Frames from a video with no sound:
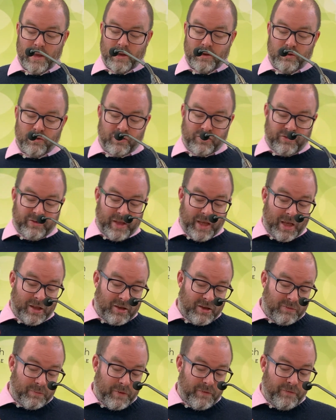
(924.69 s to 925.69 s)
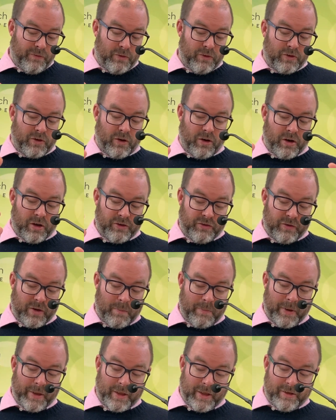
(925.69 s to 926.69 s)
Your status before God, your
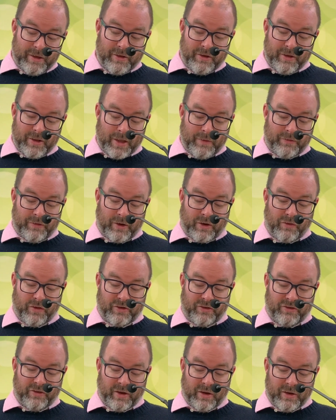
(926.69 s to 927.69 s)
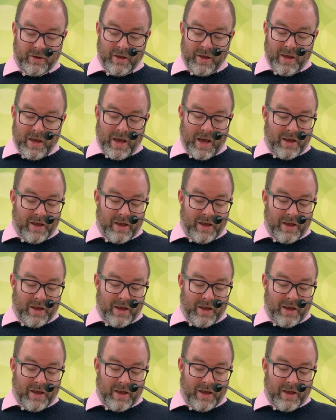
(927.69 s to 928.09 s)
ability to live as a Christian,